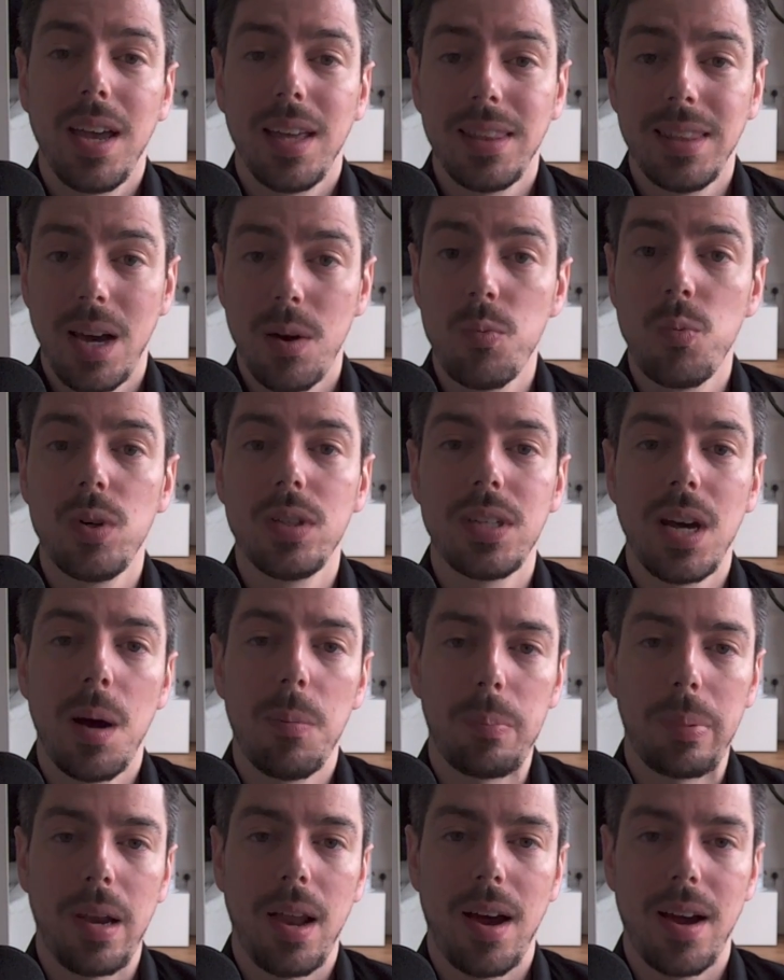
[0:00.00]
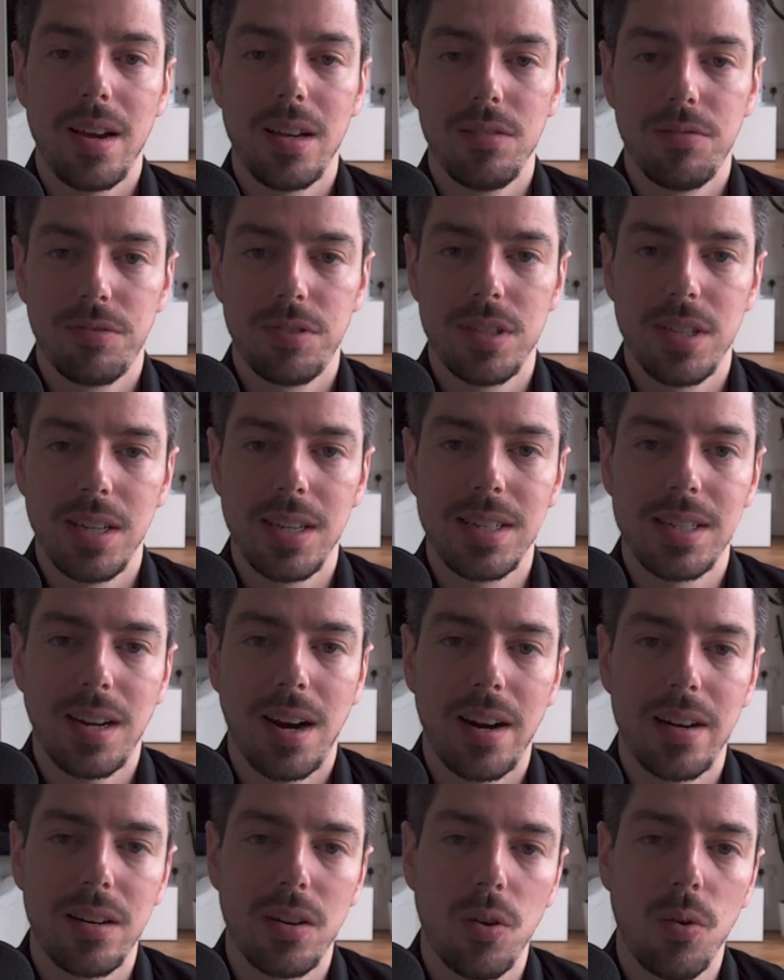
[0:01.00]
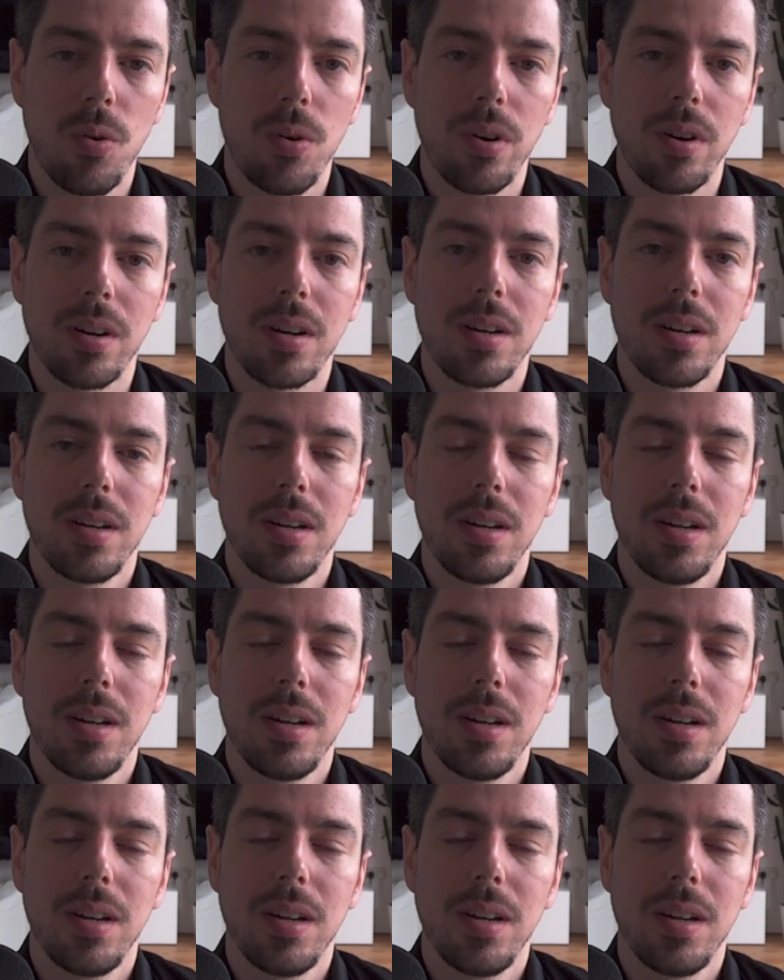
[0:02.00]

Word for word: that would apply for the entire org.